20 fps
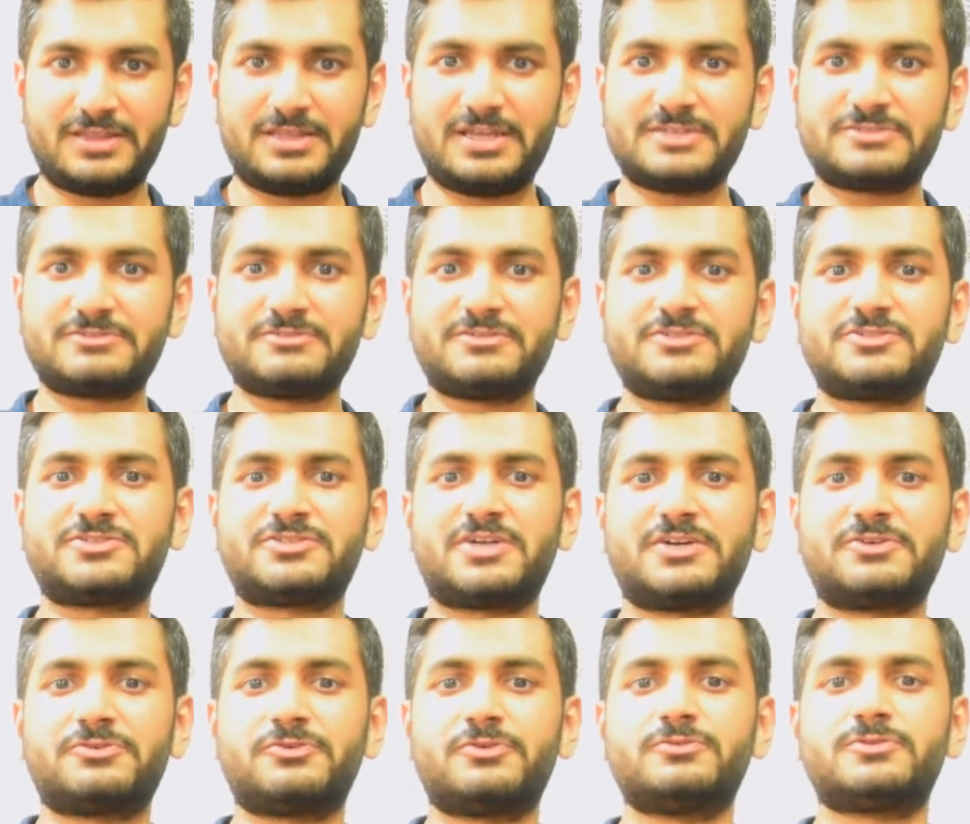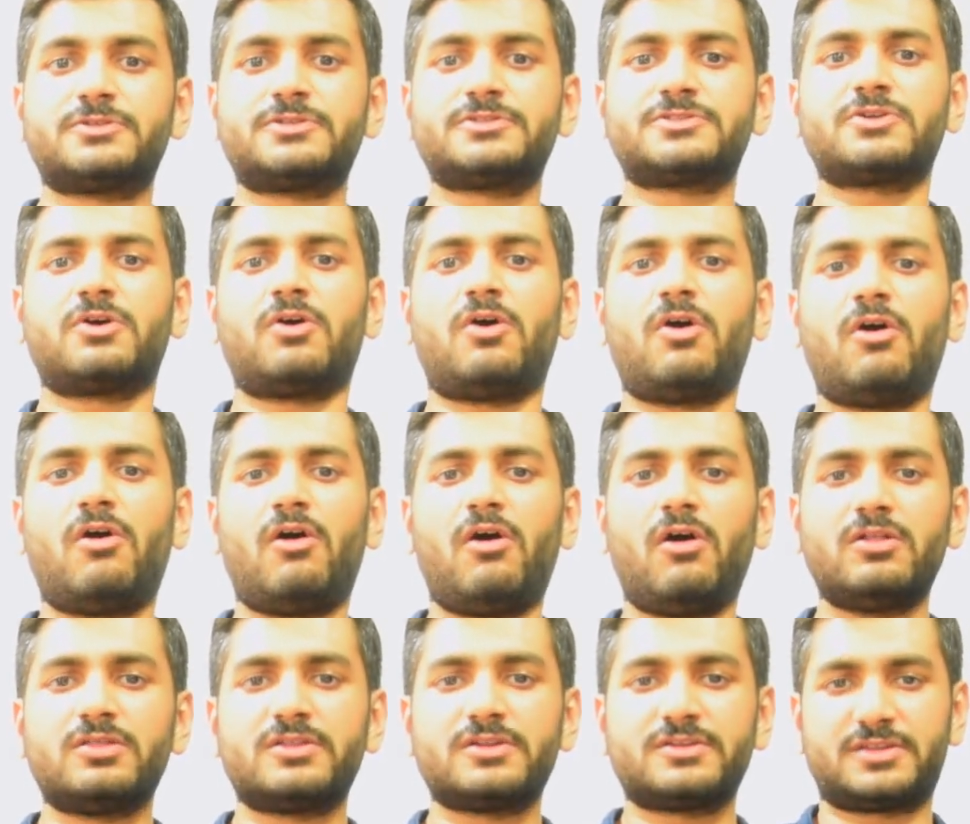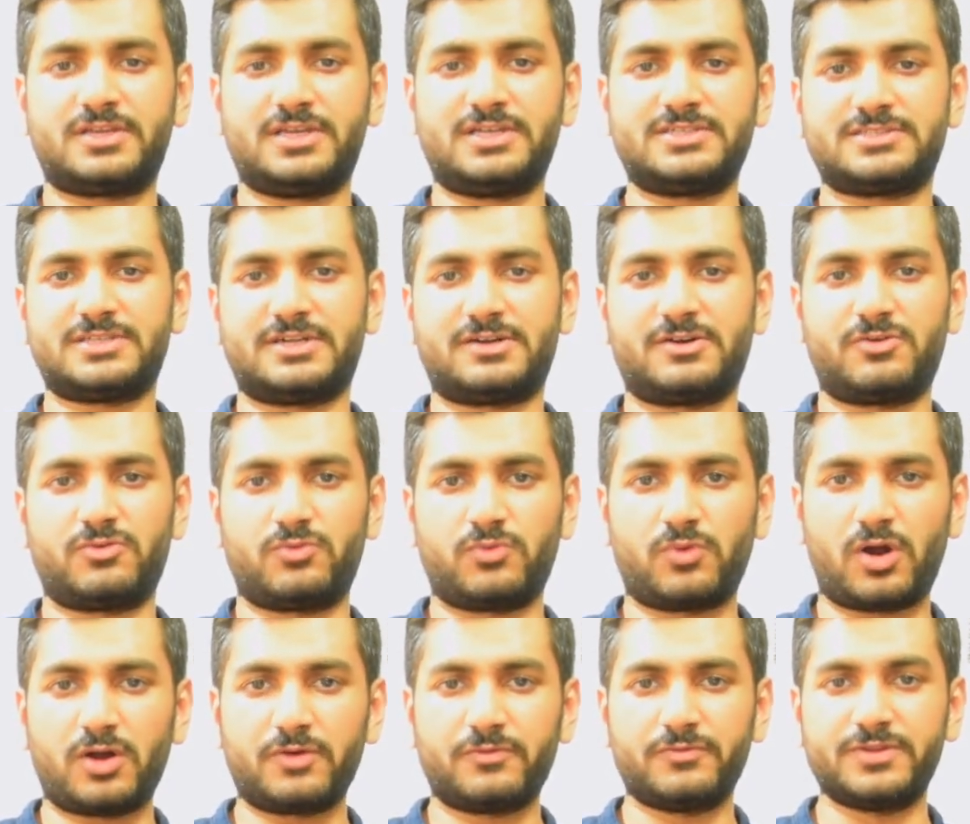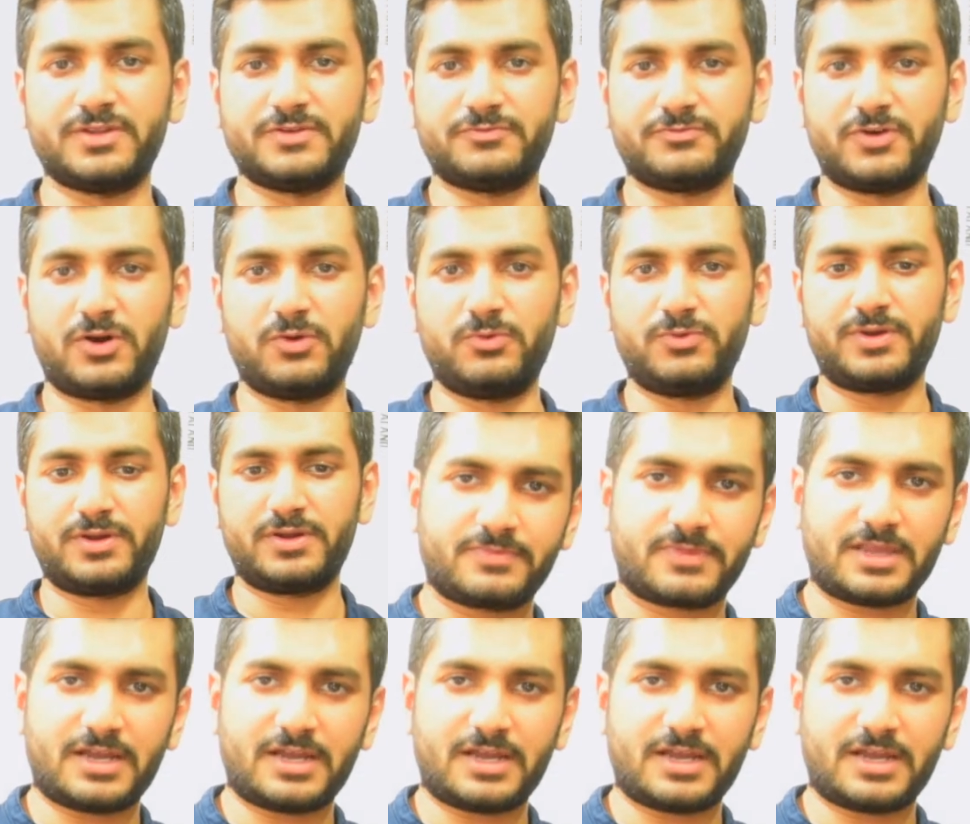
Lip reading: that's when you start to notice all the things that are wrong with the phone.